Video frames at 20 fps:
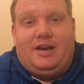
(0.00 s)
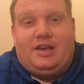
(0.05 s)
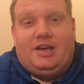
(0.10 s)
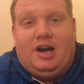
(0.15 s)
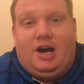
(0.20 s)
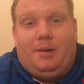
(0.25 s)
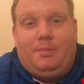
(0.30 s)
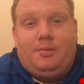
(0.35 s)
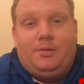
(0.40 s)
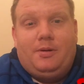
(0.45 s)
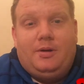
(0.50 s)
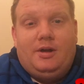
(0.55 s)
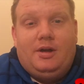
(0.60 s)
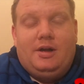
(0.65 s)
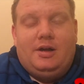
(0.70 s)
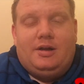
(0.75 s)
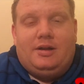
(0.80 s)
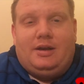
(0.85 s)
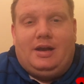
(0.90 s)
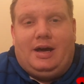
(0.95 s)
FA Cup.
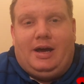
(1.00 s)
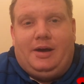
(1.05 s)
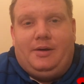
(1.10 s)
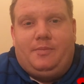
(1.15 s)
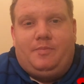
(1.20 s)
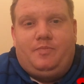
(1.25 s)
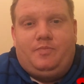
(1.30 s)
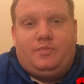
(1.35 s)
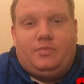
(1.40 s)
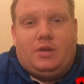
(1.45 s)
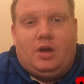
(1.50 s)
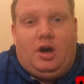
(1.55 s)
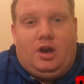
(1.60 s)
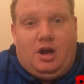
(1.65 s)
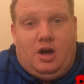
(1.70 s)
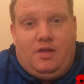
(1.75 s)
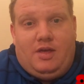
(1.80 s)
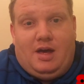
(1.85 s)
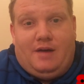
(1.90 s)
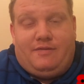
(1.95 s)
Now,
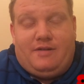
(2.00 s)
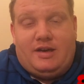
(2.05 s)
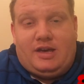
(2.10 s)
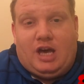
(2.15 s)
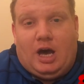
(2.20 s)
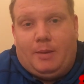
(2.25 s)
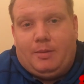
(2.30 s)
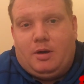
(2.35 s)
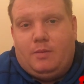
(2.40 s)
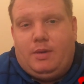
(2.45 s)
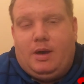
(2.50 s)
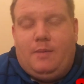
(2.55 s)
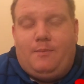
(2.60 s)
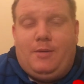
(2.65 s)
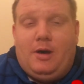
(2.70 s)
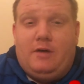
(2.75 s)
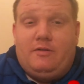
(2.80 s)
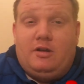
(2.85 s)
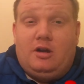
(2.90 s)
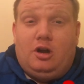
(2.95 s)
I know the FA Cup can be a
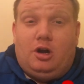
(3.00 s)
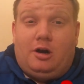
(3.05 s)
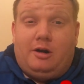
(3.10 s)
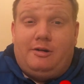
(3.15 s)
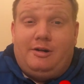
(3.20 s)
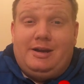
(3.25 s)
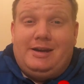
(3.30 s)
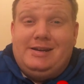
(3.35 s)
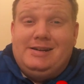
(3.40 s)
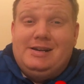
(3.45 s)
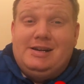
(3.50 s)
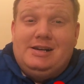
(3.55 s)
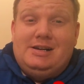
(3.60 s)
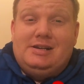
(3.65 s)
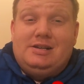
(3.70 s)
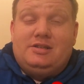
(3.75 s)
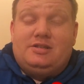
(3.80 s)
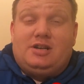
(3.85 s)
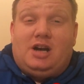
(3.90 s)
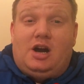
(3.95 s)
bit of a lottery,
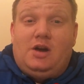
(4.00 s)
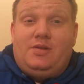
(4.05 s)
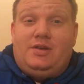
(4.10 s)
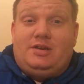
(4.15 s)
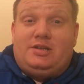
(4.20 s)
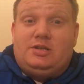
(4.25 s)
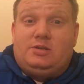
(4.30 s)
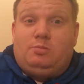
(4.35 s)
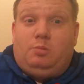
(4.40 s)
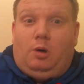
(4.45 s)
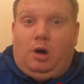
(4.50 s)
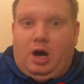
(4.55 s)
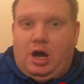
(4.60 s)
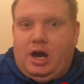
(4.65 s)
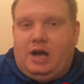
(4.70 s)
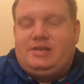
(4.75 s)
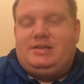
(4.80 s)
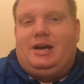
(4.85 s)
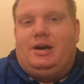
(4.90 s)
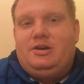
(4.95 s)
so this is
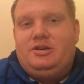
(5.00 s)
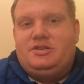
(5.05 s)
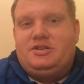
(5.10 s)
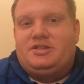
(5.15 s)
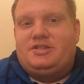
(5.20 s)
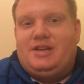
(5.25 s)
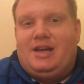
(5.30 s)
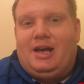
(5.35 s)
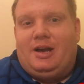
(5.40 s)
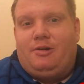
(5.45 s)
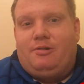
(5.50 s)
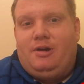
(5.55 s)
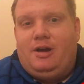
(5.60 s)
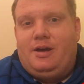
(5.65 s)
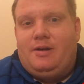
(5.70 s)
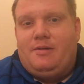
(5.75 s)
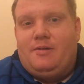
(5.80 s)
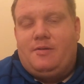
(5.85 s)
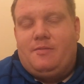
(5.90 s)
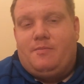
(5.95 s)
why I tell you to stagger
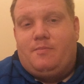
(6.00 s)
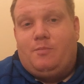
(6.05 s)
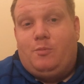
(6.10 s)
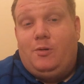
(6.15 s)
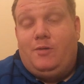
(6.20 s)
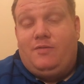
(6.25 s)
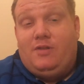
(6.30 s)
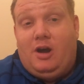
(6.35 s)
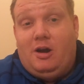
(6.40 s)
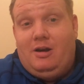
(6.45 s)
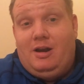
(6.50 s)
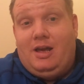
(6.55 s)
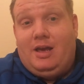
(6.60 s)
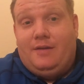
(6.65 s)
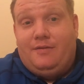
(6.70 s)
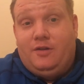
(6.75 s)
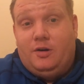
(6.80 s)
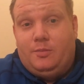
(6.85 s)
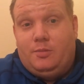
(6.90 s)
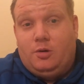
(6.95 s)
it. With no
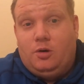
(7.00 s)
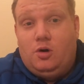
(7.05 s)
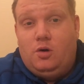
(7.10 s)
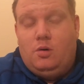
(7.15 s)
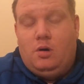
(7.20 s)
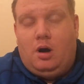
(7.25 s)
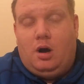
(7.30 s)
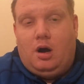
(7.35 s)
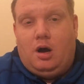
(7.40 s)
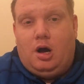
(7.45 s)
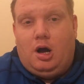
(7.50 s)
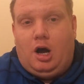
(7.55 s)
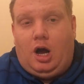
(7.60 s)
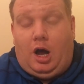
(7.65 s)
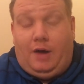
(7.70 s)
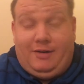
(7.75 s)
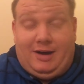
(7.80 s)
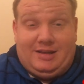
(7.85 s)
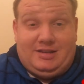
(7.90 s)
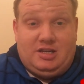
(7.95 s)
league football,
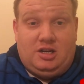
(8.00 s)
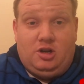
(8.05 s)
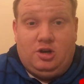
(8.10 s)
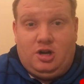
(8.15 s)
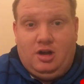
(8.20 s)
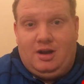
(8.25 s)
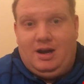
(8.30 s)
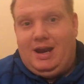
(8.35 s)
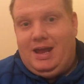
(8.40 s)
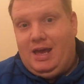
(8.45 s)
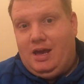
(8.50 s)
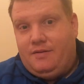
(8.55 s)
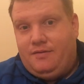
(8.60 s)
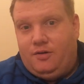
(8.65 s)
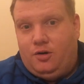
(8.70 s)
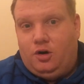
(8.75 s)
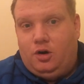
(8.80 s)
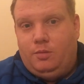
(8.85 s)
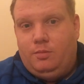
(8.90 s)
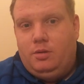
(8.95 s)
I've had to look at league
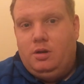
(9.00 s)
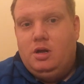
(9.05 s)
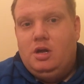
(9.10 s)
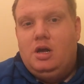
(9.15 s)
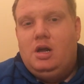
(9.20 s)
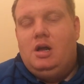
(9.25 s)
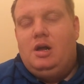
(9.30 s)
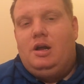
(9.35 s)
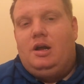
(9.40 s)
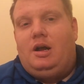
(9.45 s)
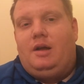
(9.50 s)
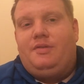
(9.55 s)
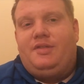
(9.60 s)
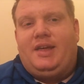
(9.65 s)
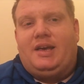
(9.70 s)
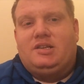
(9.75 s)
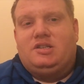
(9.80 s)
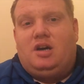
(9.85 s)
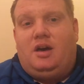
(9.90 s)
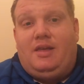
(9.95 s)
form
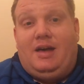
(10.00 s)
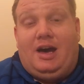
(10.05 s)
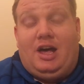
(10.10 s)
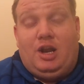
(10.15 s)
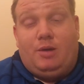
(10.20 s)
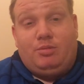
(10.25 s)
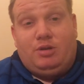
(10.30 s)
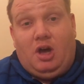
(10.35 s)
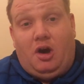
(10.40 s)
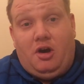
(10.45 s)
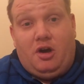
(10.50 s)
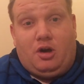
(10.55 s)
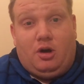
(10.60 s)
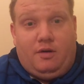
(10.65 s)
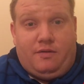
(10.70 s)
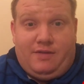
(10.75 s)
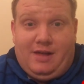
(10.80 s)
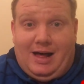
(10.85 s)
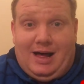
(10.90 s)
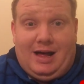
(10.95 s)
and things like that, and I'm
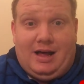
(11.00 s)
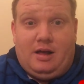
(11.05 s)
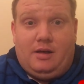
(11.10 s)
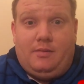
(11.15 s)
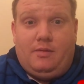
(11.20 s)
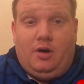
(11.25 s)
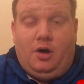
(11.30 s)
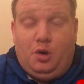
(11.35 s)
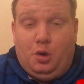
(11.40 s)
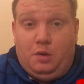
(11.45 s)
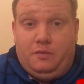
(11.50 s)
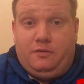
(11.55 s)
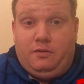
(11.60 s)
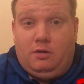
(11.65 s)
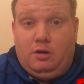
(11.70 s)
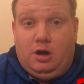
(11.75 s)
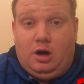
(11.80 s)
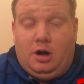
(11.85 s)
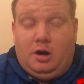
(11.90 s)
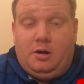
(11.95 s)
going off that an
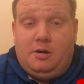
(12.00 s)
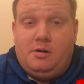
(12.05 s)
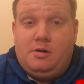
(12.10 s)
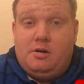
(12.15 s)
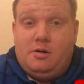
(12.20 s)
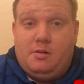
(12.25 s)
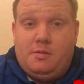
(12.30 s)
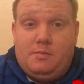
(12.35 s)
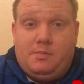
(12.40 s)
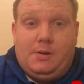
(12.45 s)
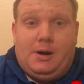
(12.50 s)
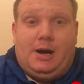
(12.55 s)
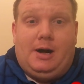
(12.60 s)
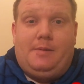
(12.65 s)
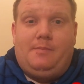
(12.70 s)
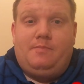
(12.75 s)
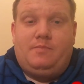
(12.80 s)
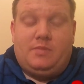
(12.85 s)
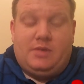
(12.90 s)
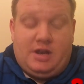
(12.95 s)
awful lot.
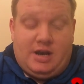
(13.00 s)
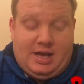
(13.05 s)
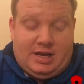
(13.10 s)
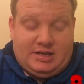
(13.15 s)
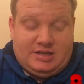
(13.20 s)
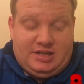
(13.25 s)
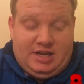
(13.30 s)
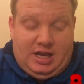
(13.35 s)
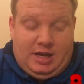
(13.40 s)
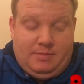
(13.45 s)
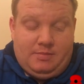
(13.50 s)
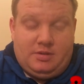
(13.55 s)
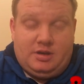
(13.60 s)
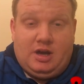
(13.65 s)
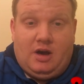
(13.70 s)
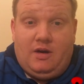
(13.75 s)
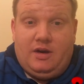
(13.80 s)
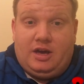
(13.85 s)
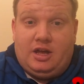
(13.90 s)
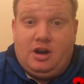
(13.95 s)
But the next
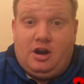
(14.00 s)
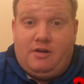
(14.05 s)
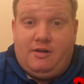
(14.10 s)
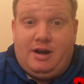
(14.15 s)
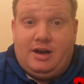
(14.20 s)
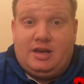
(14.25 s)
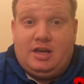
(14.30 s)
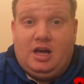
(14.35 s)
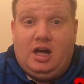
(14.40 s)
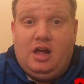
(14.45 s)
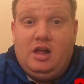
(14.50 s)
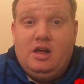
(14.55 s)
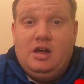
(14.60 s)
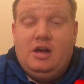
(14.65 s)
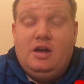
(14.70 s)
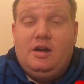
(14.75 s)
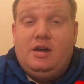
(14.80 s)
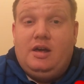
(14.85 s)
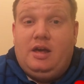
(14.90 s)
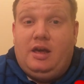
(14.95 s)
team going in our Acca
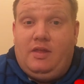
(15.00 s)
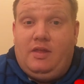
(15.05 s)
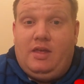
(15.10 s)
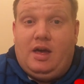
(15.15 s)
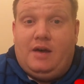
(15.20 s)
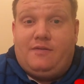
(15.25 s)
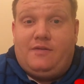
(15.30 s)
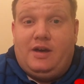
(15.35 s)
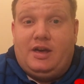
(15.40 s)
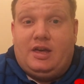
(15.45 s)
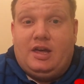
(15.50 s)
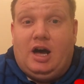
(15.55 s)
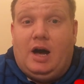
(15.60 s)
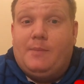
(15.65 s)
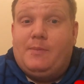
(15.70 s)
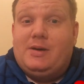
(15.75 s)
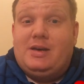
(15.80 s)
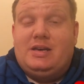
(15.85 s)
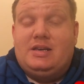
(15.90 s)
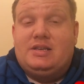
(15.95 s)
in the FA
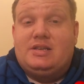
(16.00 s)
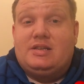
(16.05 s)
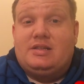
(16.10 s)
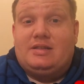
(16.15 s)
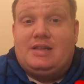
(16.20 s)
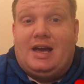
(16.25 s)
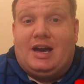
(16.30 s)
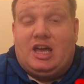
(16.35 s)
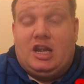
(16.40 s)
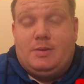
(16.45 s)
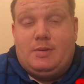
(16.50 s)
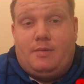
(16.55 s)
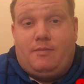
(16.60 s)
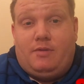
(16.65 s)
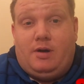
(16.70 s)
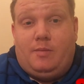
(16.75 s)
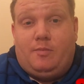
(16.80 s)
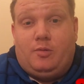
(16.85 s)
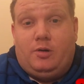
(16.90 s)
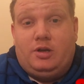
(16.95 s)
Cup is Dagenham
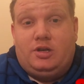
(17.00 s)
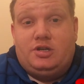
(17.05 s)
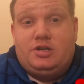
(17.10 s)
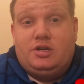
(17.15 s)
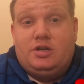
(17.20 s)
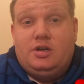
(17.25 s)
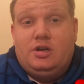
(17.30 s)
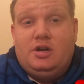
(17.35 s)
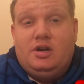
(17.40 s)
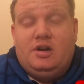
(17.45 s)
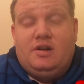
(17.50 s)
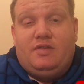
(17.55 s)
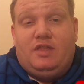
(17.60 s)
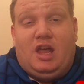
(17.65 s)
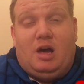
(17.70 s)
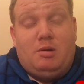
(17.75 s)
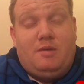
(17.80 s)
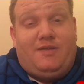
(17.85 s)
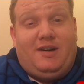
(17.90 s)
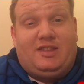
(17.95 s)
and Redbridge.
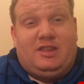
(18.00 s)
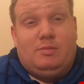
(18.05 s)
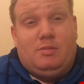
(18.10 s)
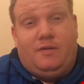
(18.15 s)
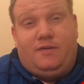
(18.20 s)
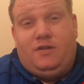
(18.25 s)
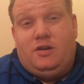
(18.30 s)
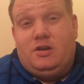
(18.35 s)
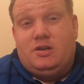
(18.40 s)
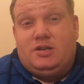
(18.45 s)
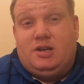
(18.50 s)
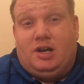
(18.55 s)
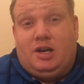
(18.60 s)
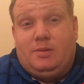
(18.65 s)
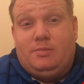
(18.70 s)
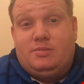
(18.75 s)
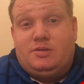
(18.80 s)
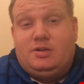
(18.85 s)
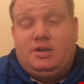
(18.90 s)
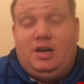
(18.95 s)
Now, we've had them a few
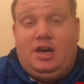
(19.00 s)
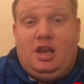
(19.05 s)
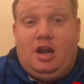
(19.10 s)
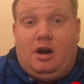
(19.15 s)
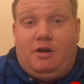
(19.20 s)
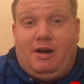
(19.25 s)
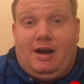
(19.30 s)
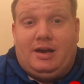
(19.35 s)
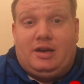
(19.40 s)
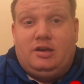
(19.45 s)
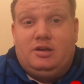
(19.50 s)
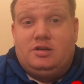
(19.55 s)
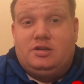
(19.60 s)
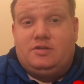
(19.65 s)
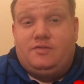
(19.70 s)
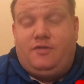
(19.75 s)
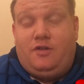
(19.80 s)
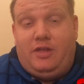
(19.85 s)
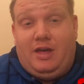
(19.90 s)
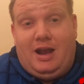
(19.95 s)
times in our
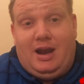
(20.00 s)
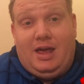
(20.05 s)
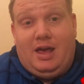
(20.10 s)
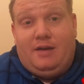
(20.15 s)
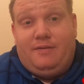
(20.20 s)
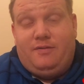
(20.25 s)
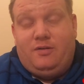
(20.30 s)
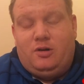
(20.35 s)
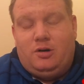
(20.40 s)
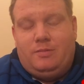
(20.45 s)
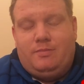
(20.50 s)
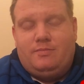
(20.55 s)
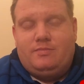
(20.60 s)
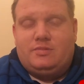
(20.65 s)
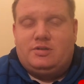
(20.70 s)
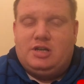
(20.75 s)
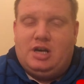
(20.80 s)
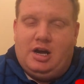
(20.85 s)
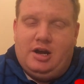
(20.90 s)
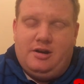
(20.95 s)
Accas for their league form,
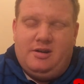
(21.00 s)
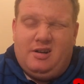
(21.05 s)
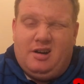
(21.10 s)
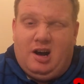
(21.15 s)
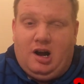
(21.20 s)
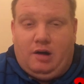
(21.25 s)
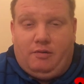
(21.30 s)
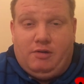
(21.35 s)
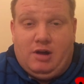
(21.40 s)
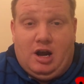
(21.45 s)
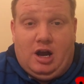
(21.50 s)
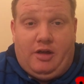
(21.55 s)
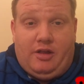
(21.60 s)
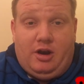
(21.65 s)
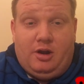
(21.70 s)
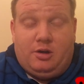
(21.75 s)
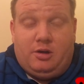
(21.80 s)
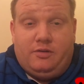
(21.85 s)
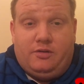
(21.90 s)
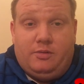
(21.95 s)
so I really
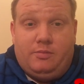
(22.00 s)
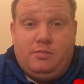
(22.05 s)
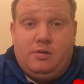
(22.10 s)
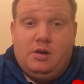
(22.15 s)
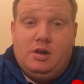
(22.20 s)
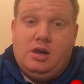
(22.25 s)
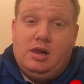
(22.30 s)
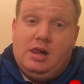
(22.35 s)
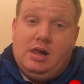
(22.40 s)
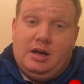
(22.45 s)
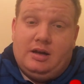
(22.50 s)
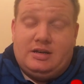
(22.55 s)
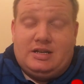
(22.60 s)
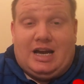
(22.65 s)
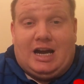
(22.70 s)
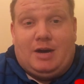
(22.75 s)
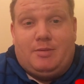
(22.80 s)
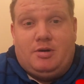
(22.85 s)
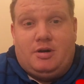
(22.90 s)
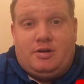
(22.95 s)
like the look of them.
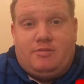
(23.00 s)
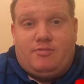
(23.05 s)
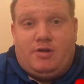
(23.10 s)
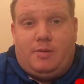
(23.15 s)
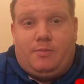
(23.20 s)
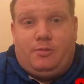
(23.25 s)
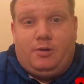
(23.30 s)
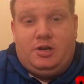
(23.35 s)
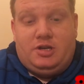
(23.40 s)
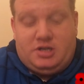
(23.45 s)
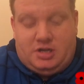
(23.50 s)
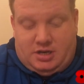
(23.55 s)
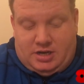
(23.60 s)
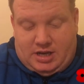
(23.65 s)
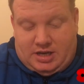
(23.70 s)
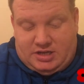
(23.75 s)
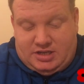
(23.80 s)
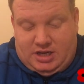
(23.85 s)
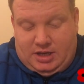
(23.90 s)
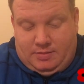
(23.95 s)
Dagenham and Redbridge,
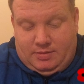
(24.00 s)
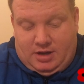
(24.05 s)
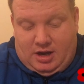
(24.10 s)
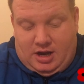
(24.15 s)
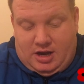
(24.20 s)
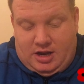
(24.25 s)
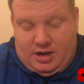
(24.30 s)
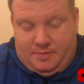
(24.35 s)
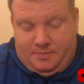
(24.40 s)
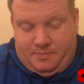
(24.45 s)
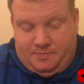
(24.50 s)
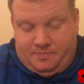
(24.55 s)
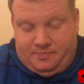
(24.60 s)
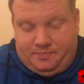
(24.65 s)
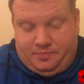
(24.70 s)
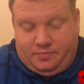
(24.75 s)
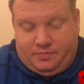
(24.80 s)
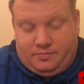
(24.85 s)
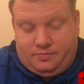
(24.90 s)
next team going in.